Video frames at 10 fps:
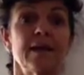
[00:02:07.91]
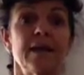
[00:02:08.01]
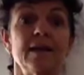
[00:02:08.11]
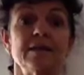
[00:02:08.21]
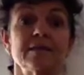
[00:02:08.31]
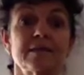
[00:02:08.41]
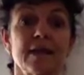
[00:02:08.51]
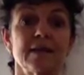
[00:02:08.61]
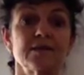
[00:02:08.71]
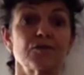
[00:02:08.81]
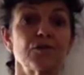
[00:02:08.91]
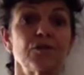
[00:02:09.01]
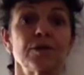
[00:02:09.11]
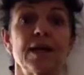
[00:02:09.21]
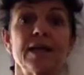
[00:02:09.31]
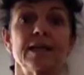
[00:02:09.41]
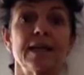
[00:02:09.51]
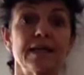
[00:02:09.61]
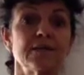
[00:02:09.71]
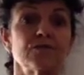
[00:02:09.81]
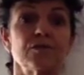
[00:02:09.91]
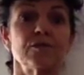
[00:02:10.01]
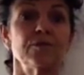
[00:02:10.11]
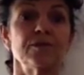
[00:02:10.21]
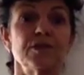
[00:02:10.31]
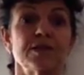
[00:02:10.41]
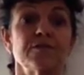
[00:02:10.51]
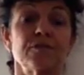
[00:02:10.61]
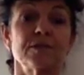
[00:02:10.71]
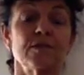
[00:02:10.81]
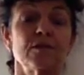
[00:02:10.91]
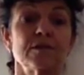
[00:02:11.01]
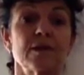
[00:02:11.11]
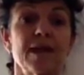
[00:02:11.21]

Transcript: and staying strong and getting stronger with Jess for as long as I